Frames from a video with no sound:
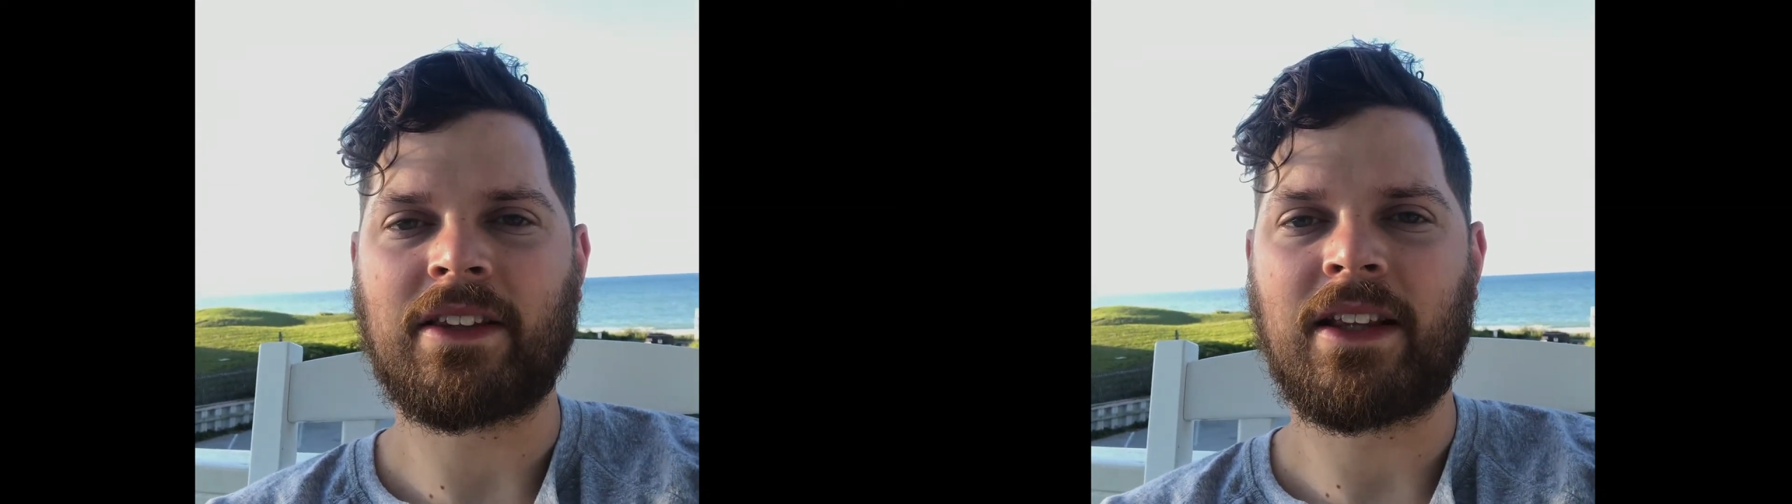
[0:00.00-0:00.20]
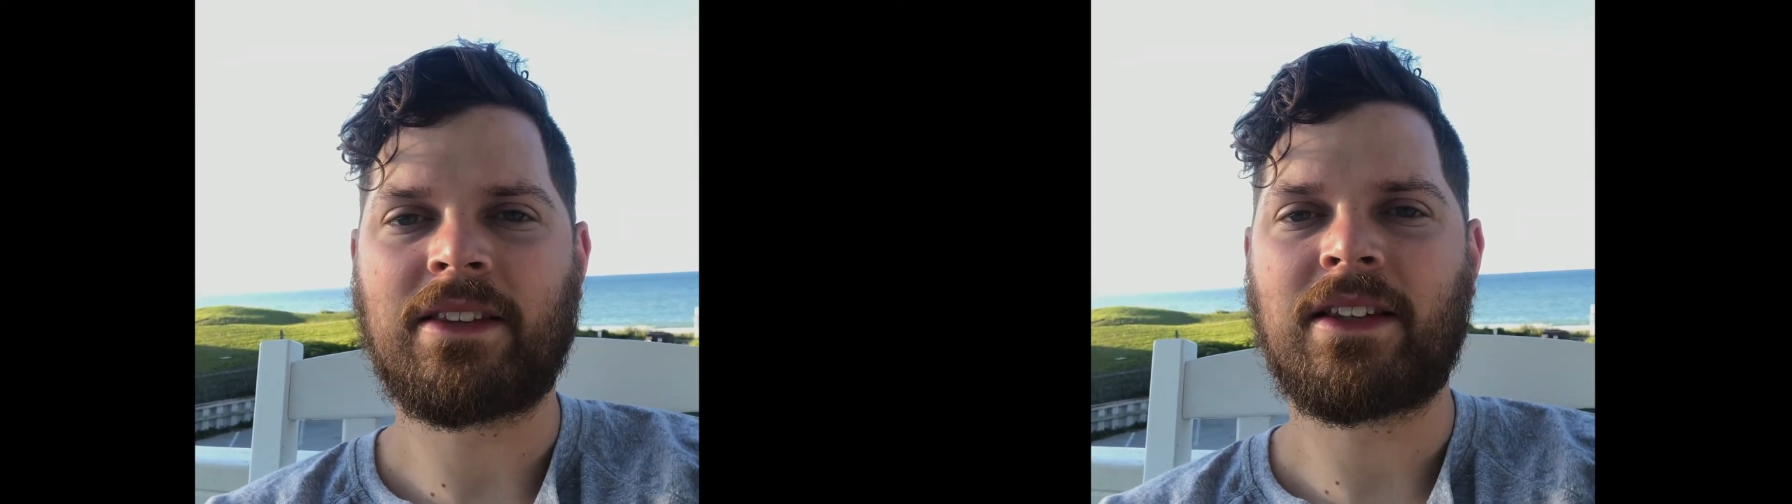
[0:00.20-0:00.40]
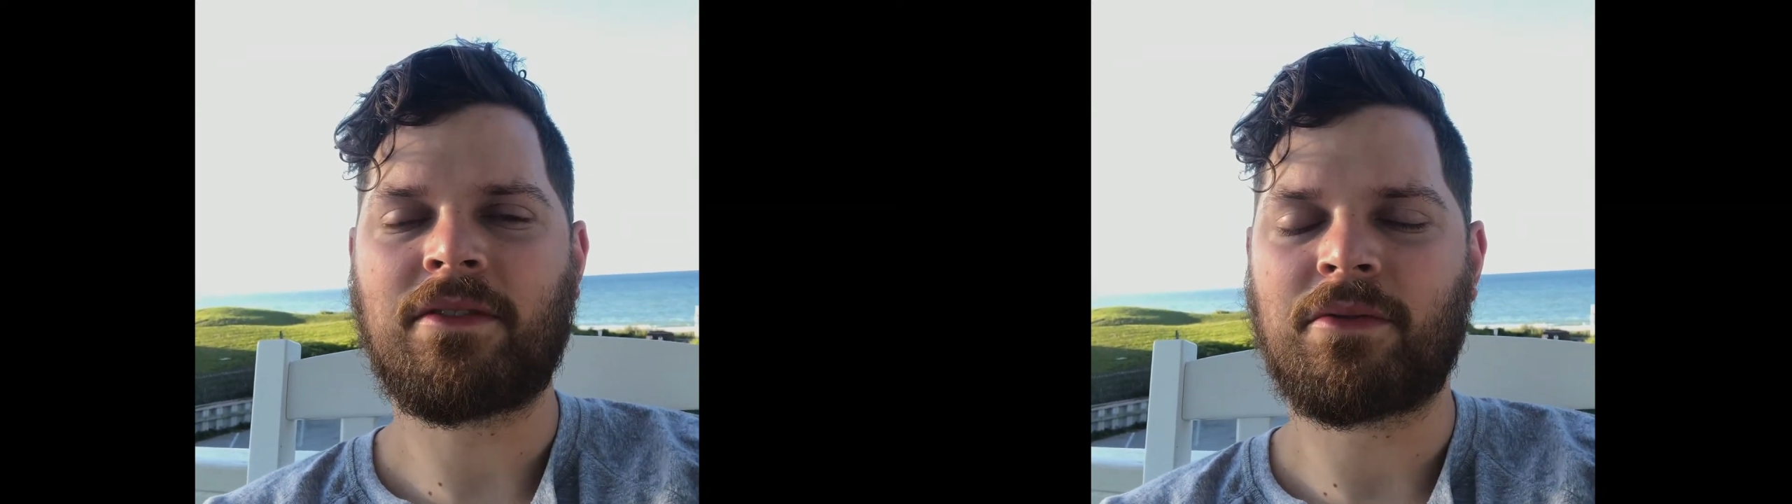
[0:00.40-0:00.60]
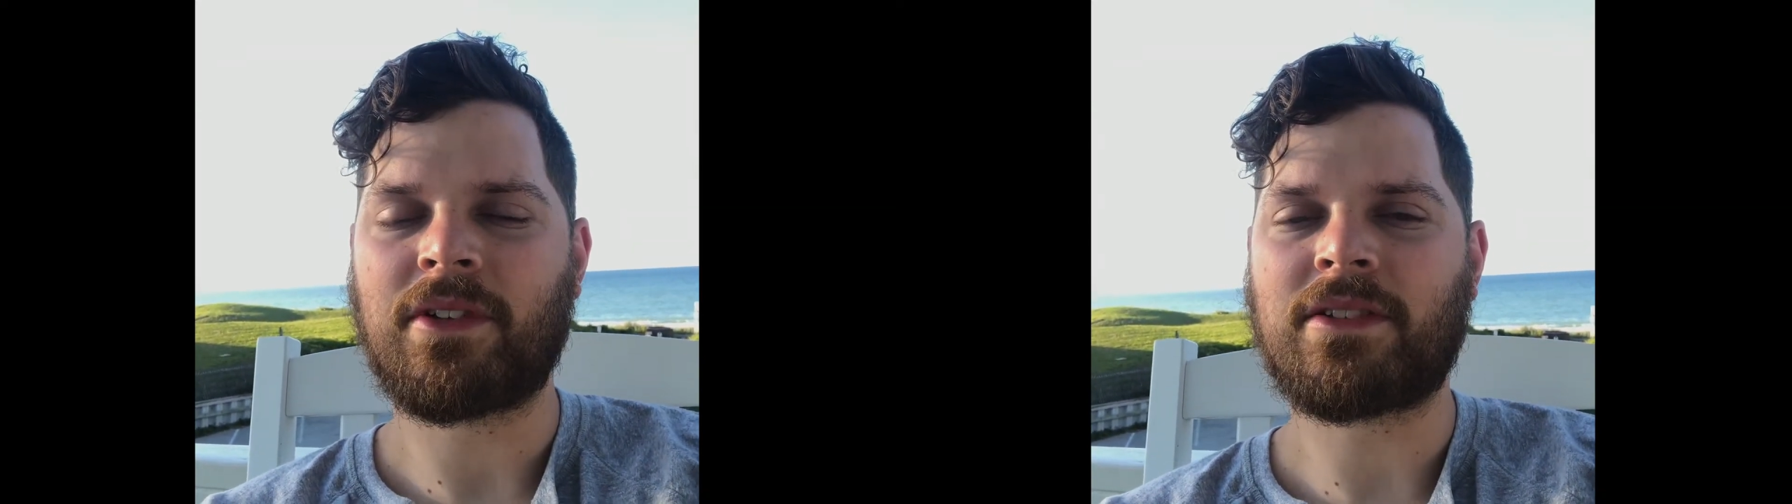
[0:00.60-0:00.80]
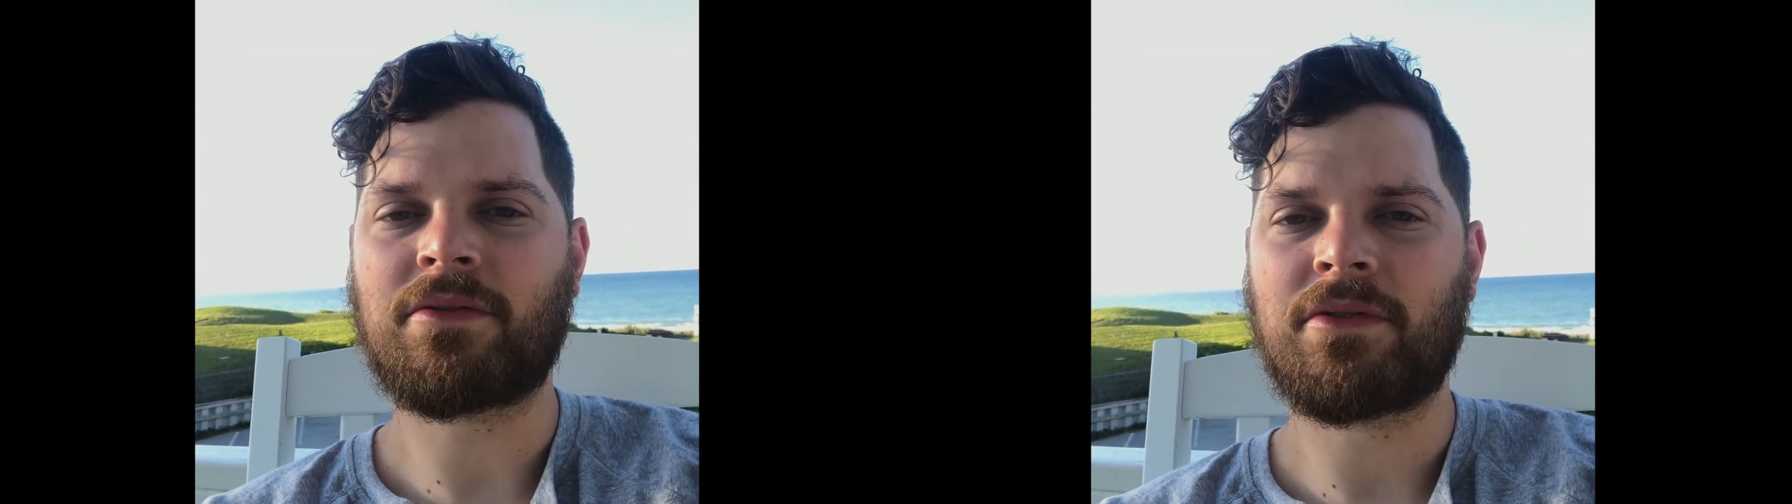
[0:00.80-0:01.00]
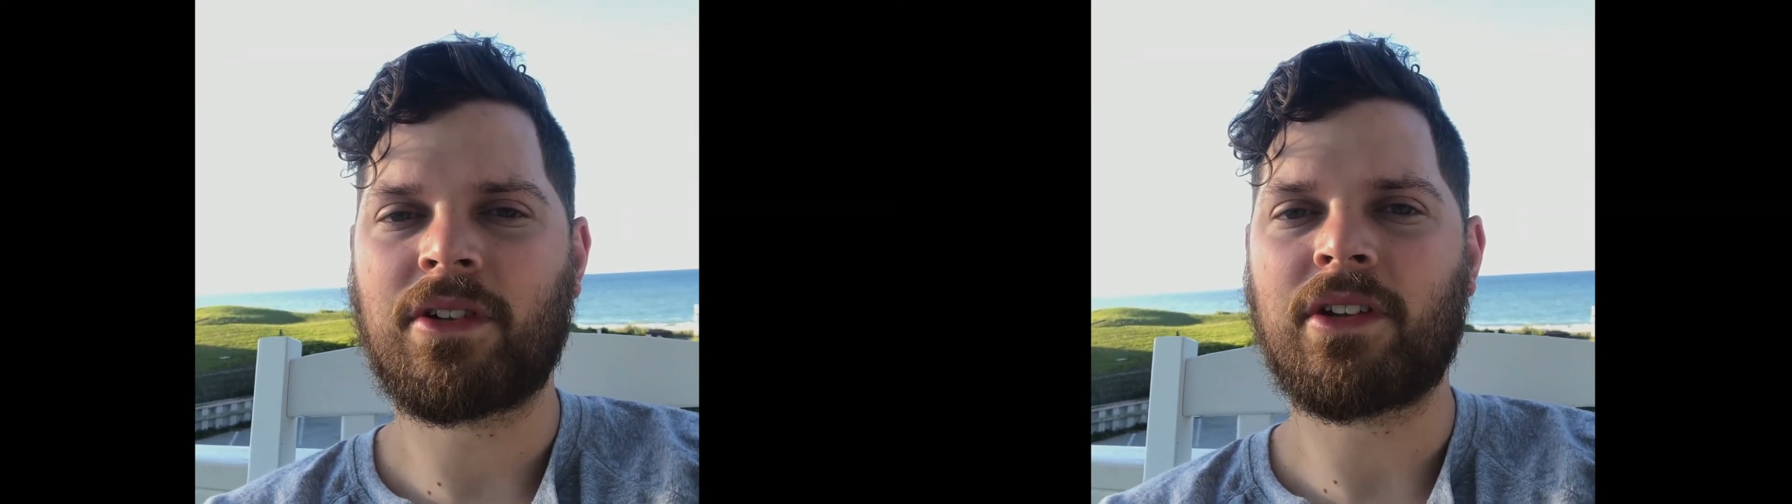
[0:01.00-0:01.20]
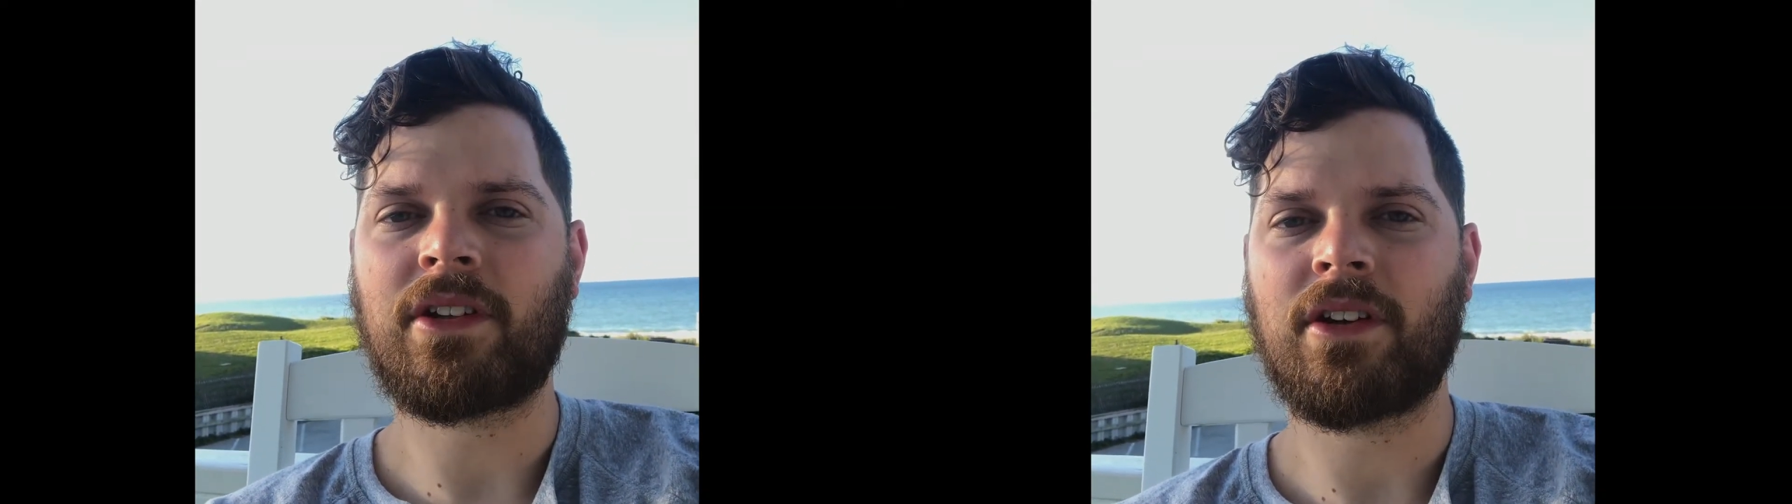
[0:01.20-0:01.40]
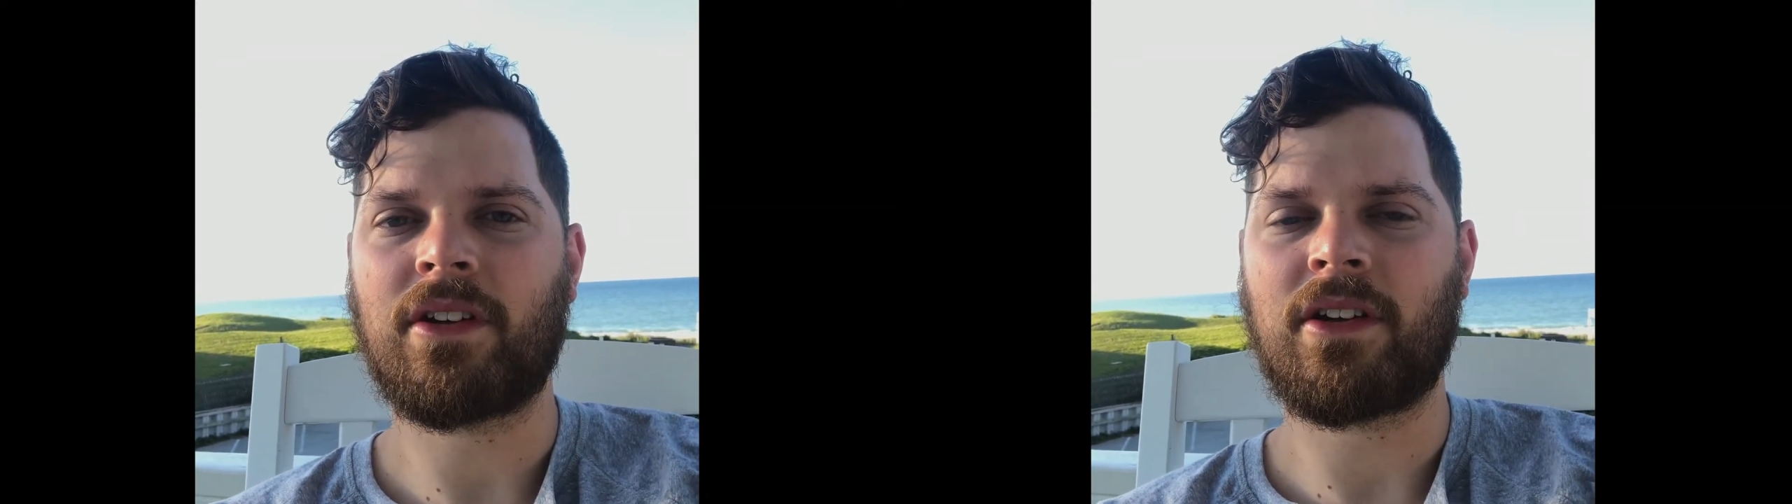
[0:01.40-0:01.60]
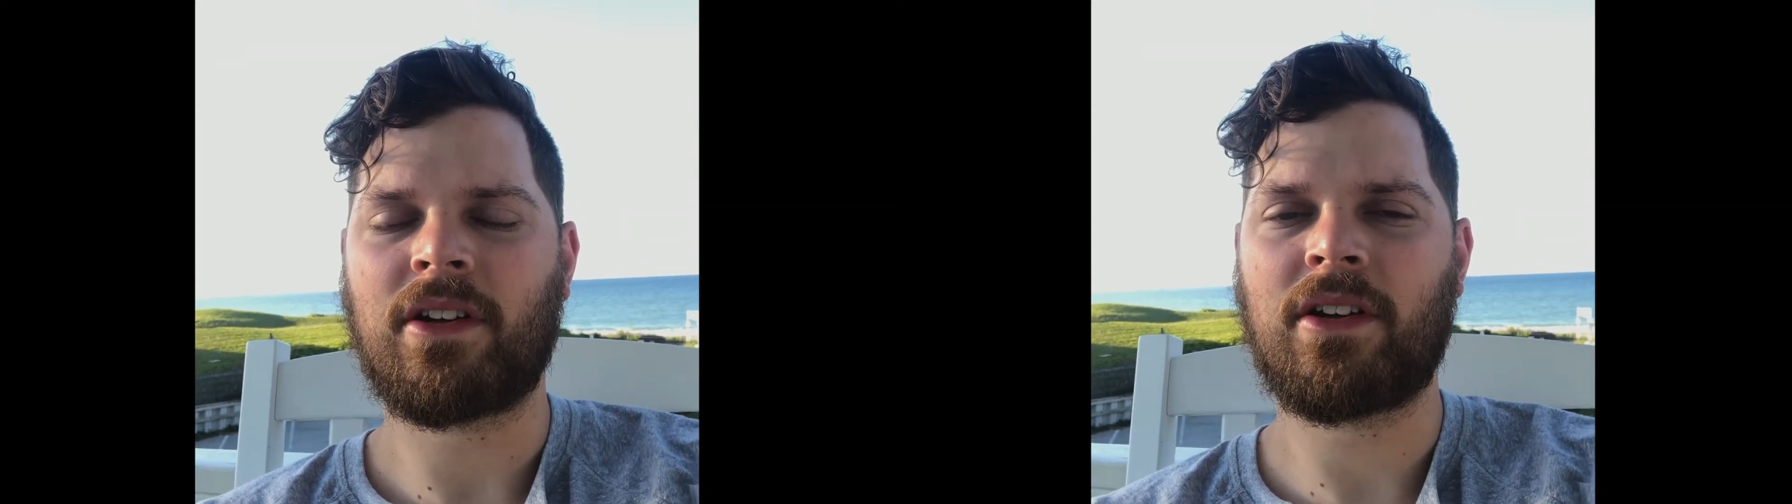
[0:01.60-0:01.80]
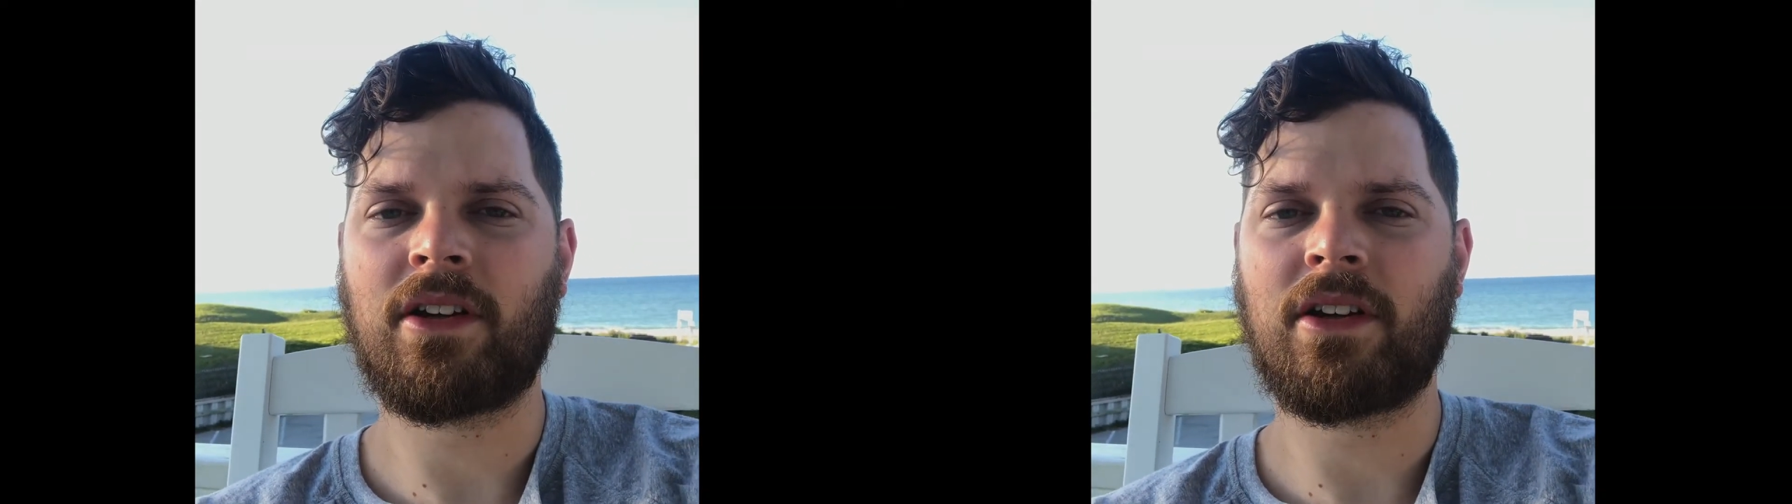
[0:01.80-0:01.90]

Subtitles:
that's a really good